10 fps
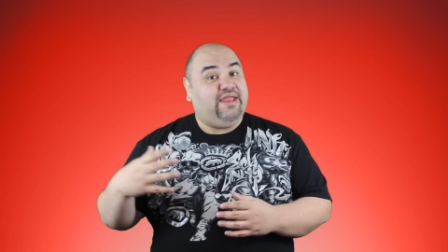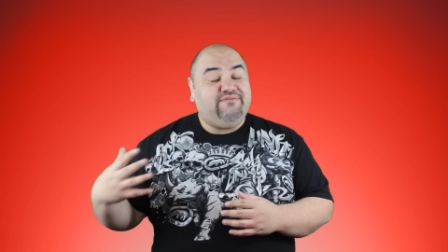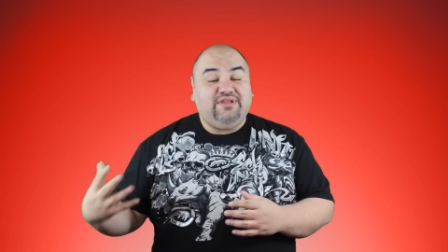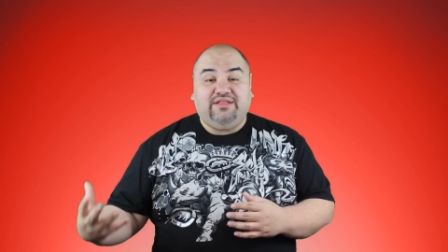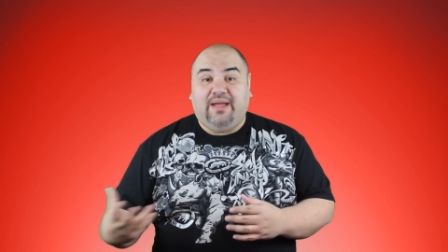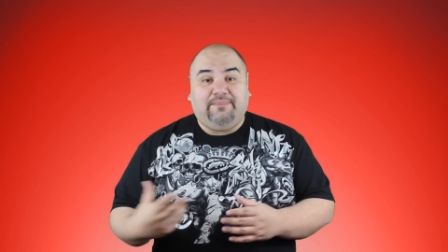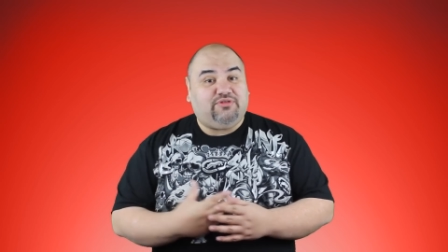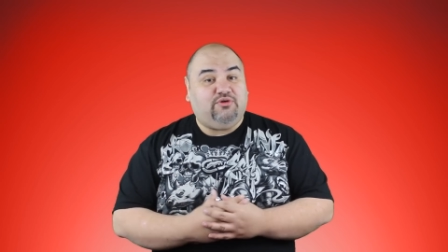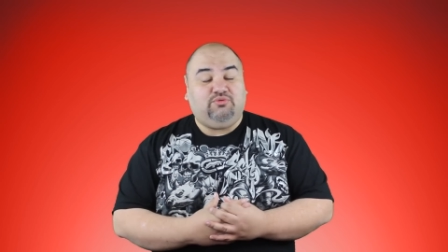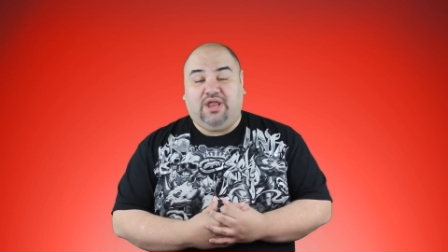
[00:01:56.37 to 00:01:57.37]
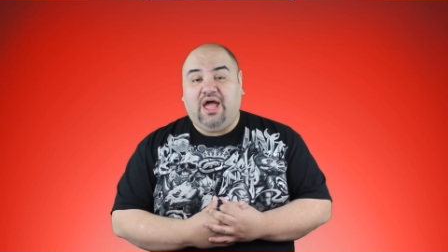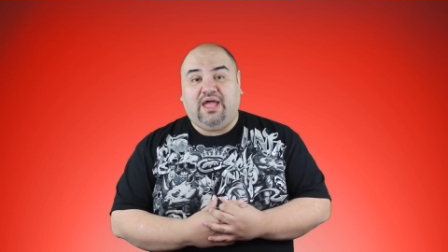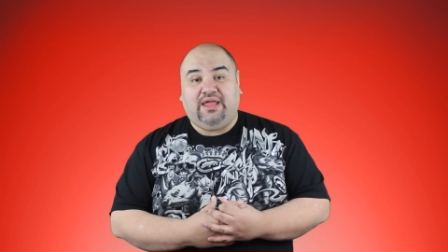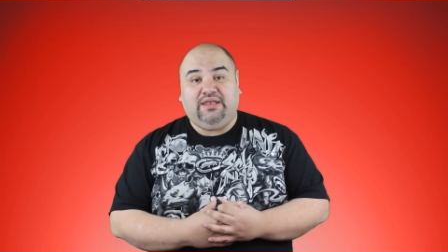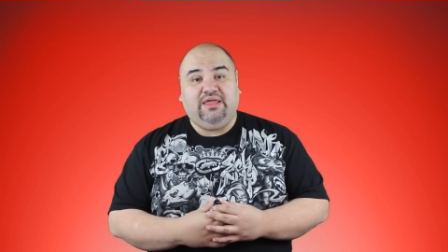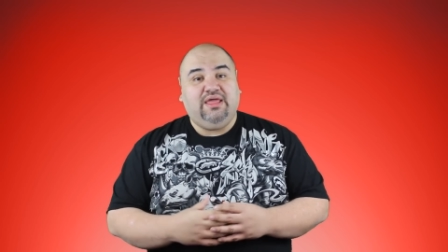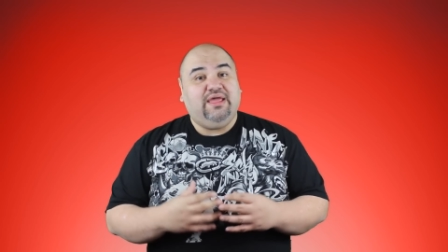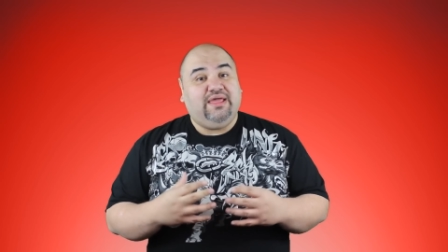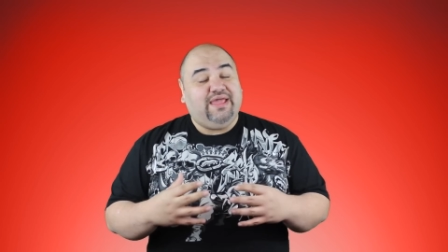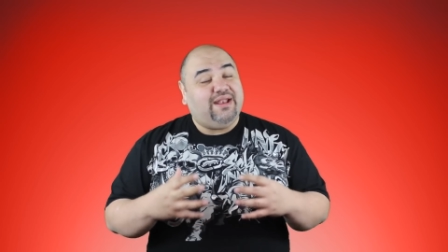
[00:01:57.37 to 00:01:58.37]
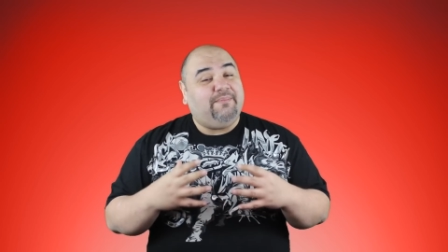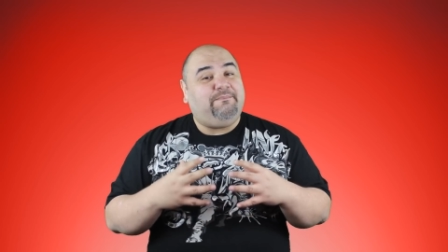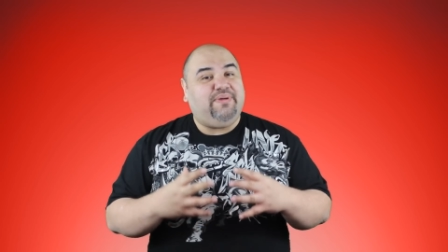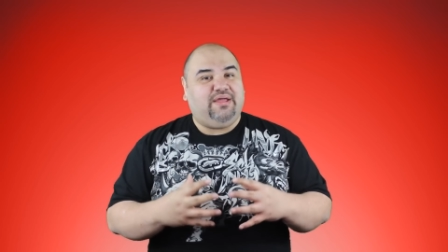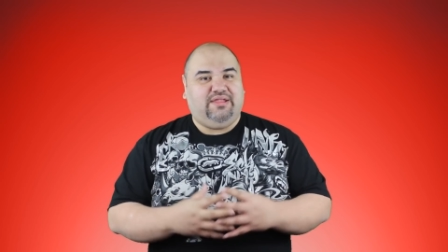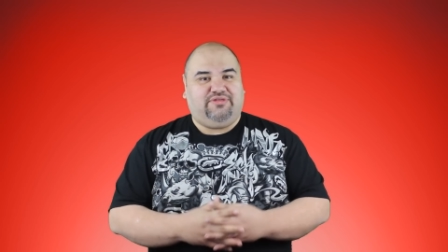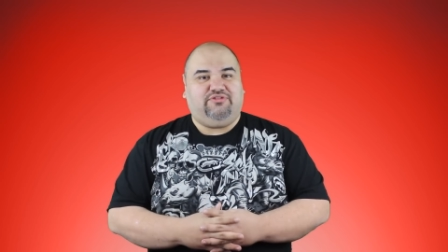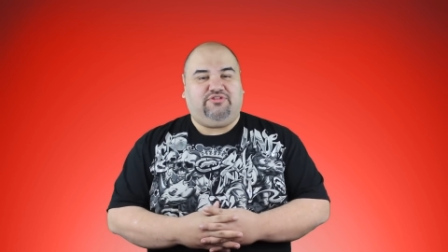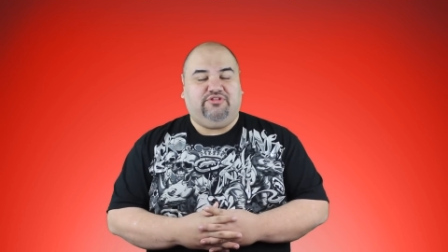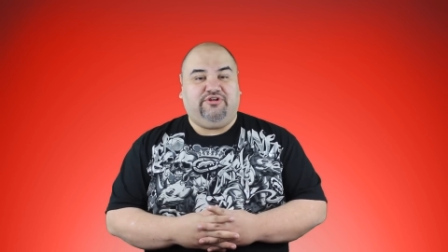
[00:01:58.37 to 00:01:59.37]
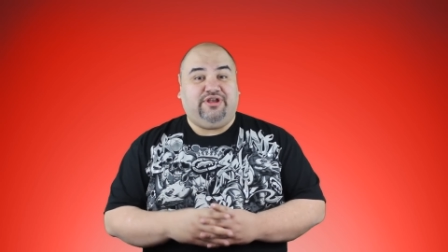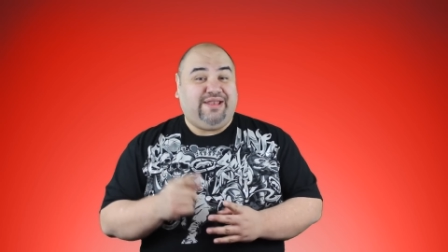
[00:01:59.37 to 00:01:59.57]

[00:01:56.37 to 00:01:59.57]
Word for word: even in episode nine, he had a big lesson to learn.